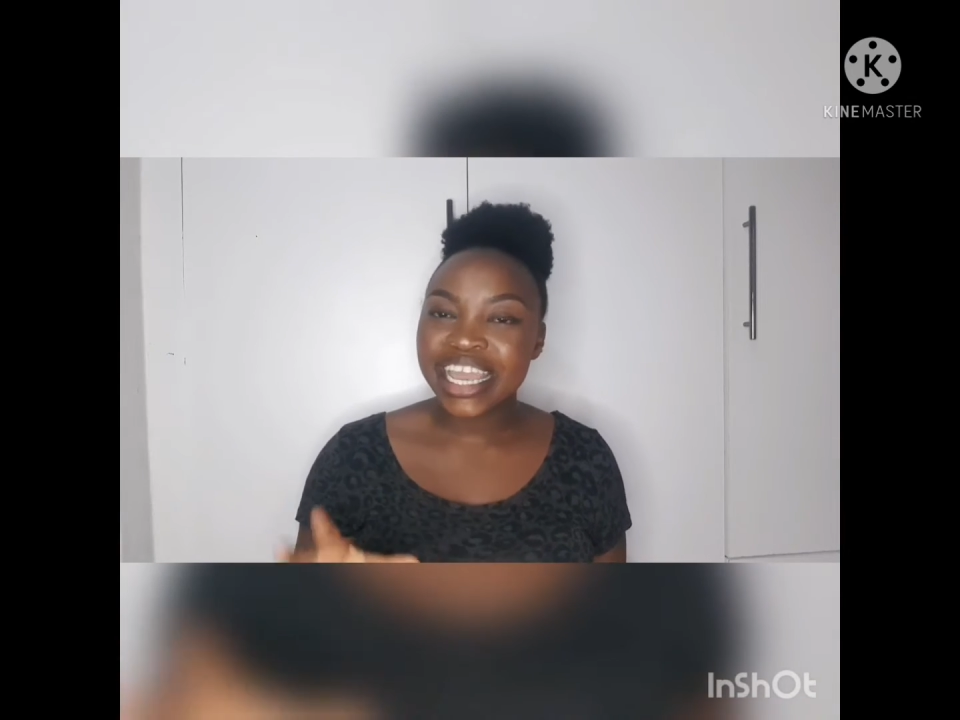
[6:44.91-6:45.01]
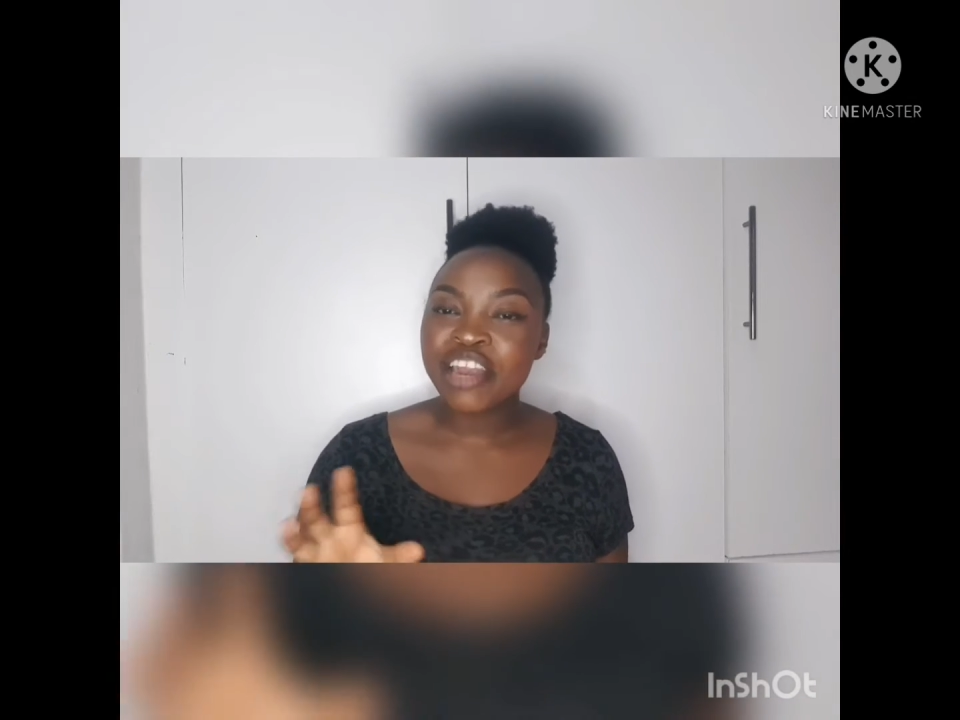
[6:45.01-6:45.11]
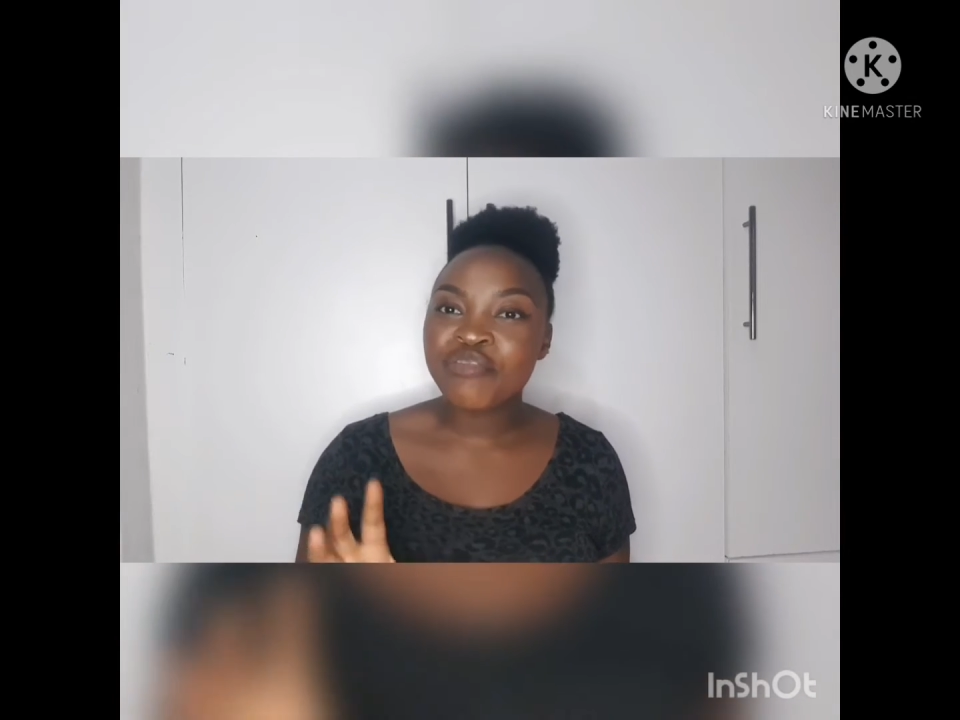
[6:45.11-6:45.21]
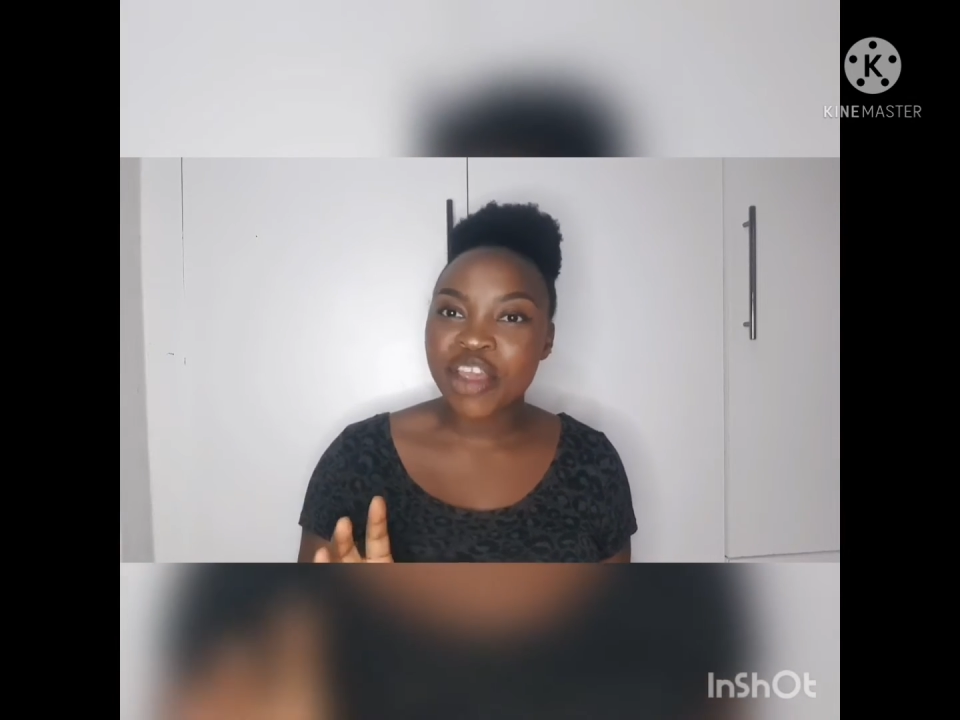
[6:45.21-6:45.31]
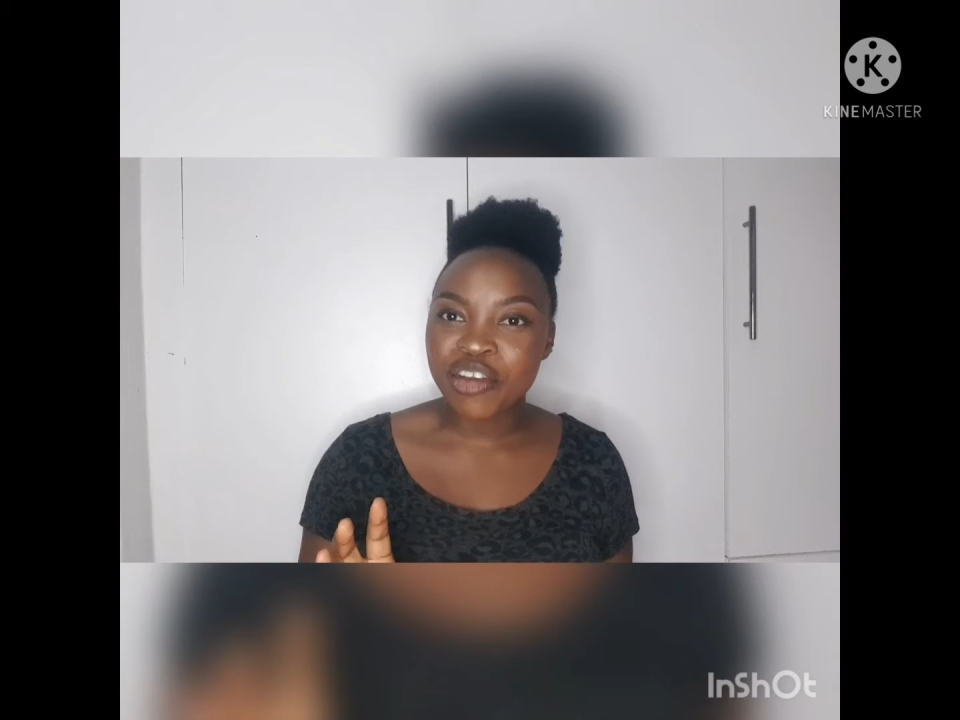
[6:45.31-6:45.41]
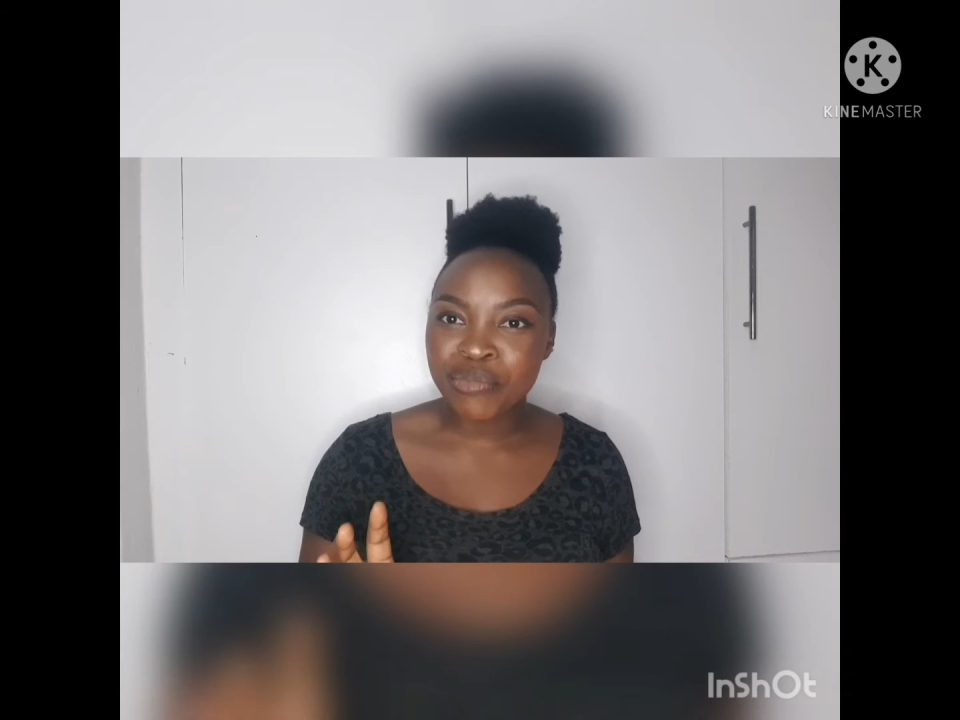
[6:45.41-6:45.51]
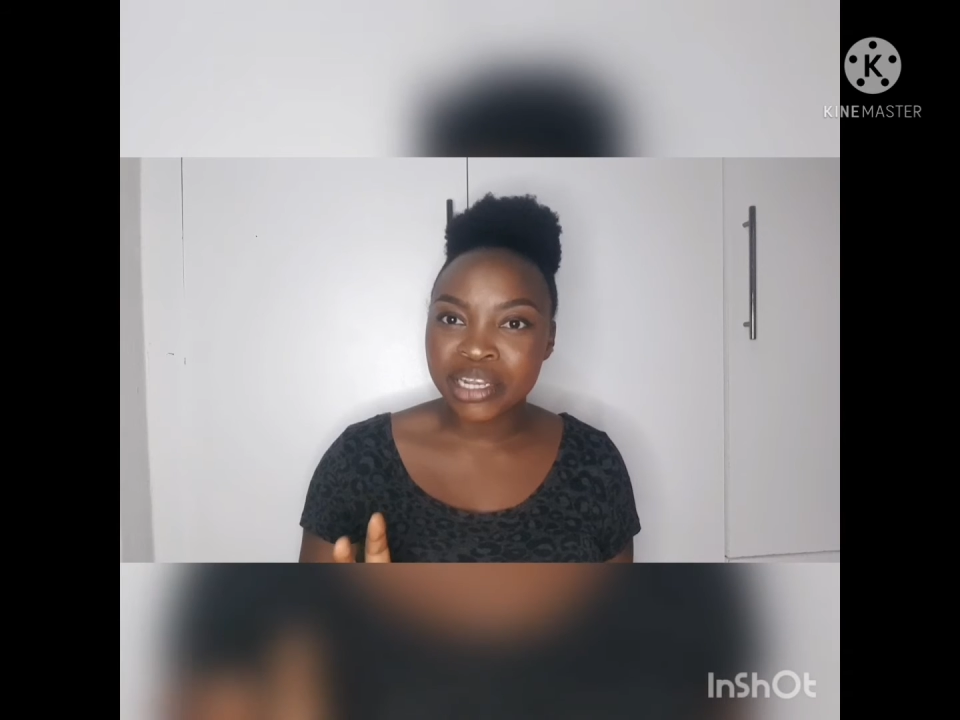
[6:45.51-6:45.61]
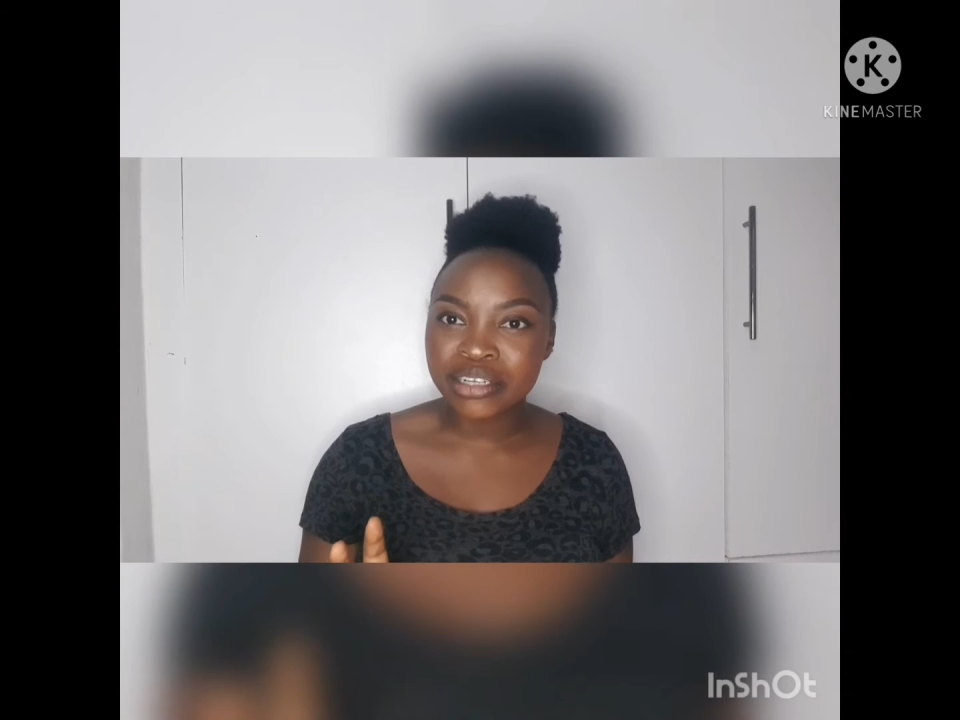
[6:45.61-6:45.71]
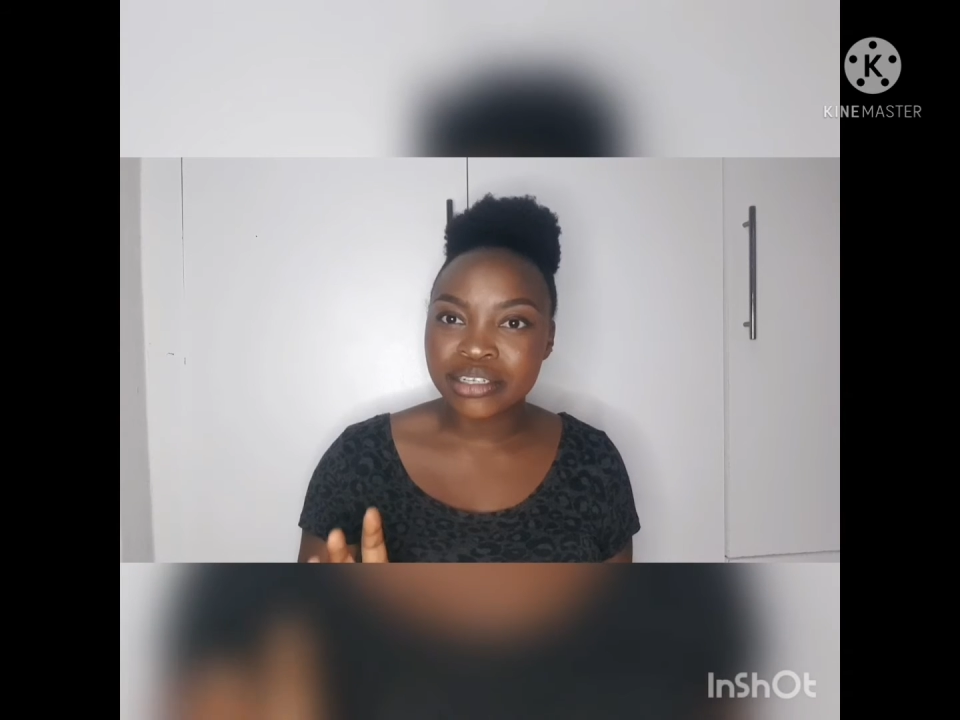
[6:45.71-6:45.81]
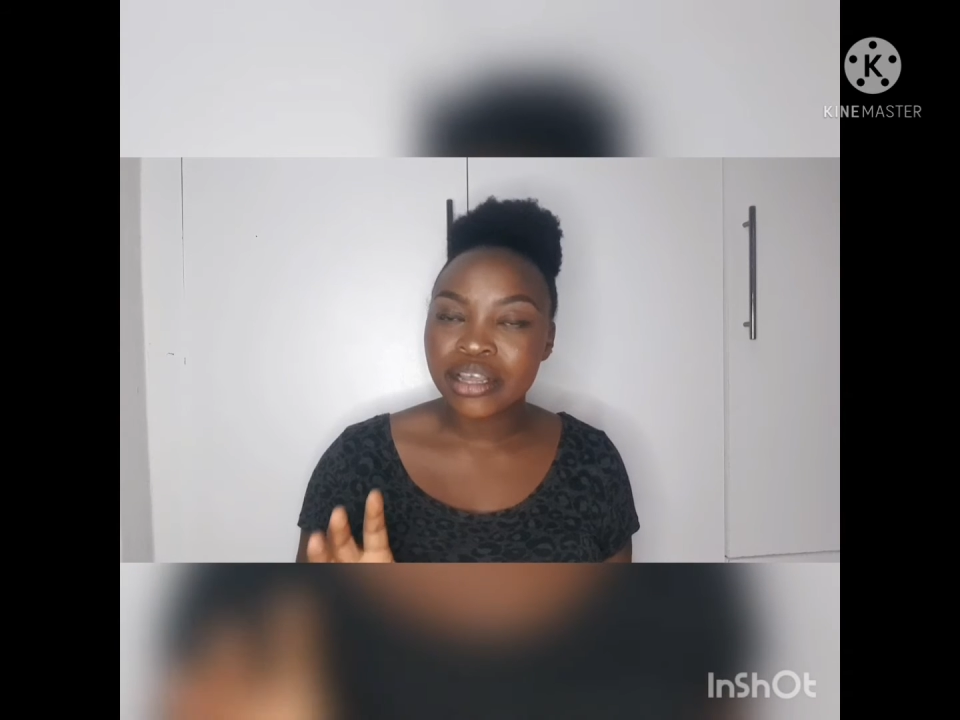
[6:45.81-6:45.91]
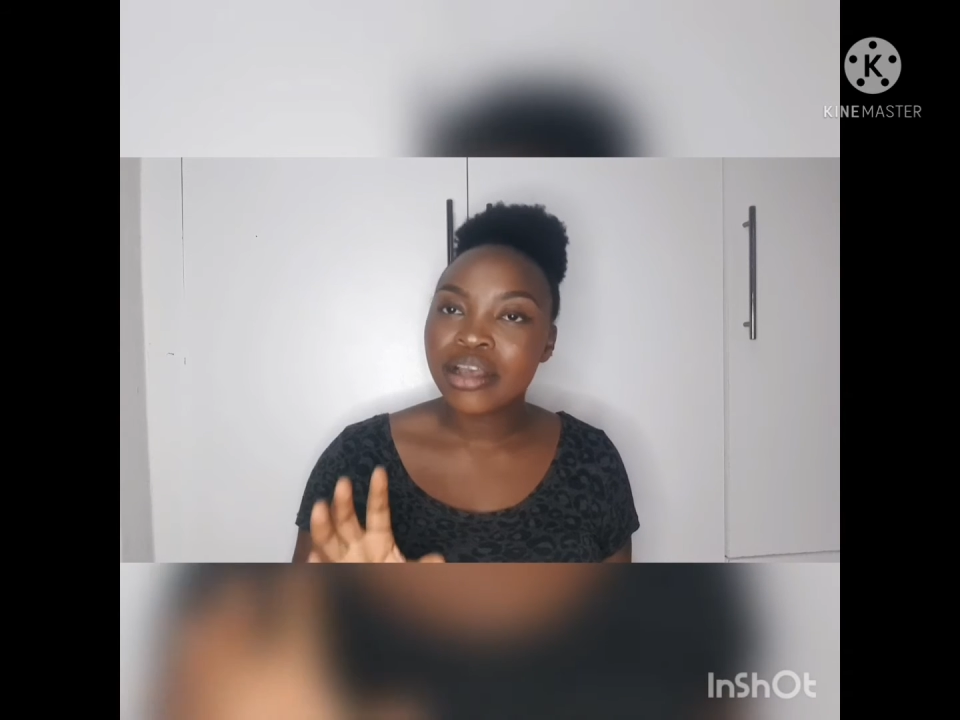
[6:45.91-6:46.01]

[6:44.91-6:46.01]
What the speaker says: environment